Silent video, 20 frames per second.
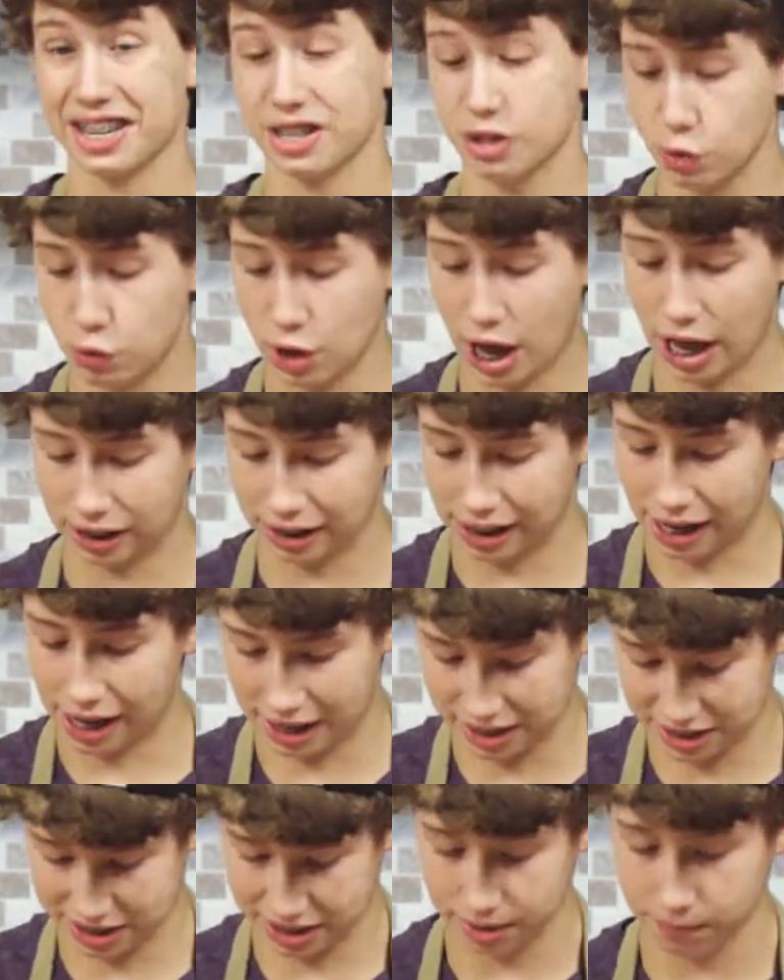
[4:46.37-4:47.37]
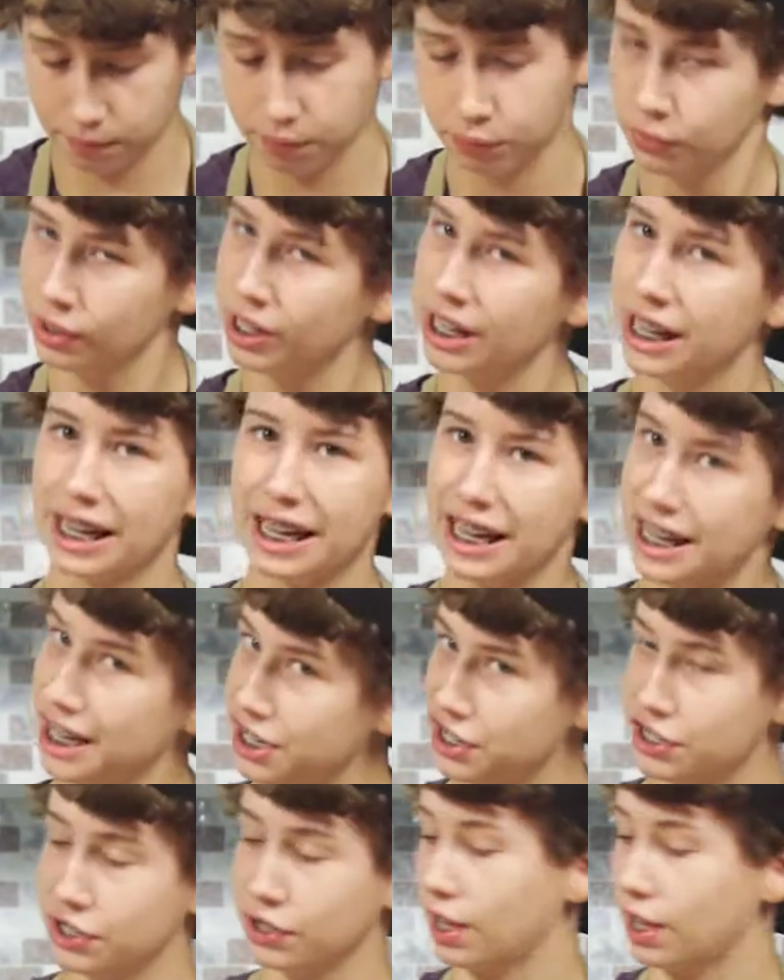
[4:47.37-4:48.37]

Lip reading: and do that last. Easier